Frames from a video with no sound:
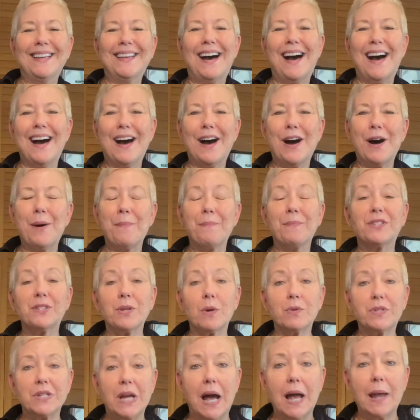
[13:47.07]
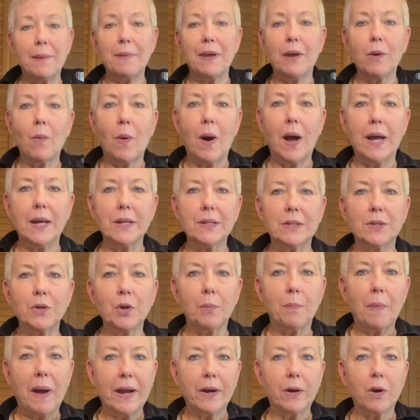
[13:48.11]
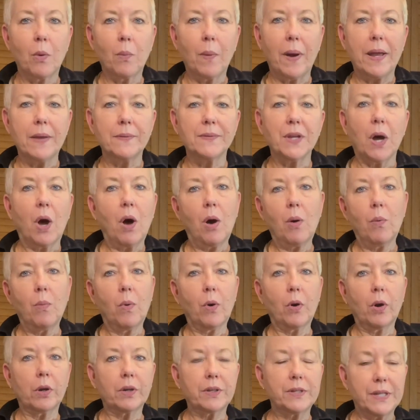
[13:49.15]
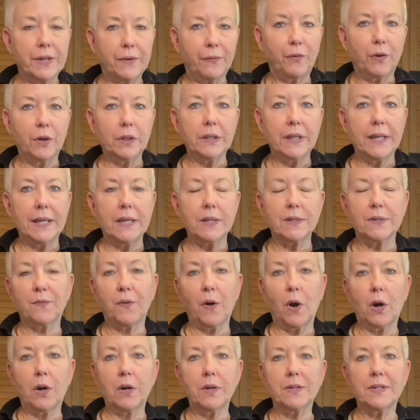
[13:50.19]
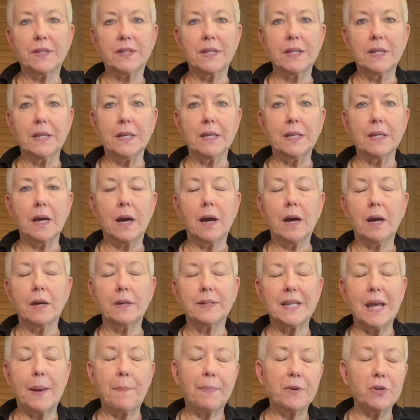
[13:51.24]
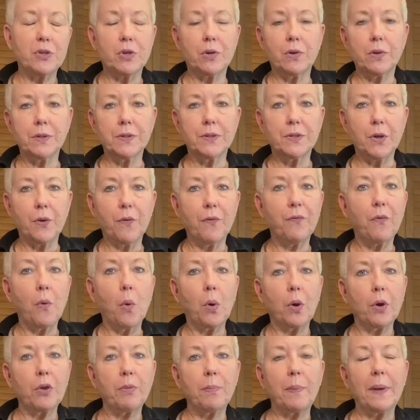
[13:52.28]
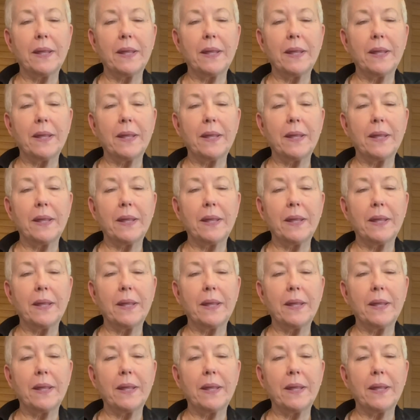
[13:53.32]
So timing wise, your microwaves all work differently as far as the temperature and so forth,